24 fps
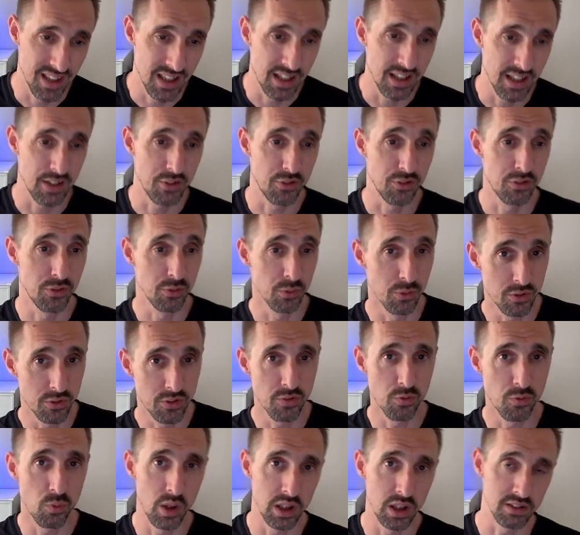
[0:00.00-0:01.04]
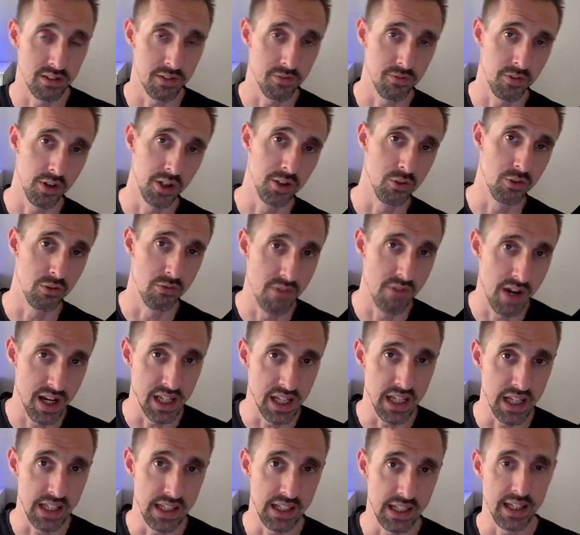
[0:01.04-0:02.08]
It's sort of well defined
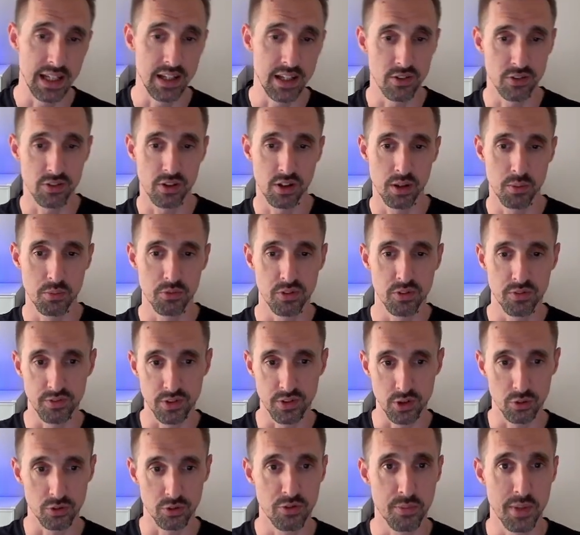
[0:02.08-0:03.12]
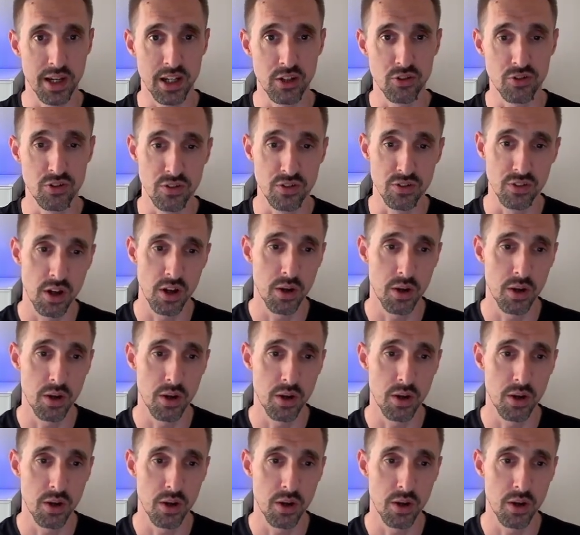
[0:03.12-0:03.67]
already in terms of the automations.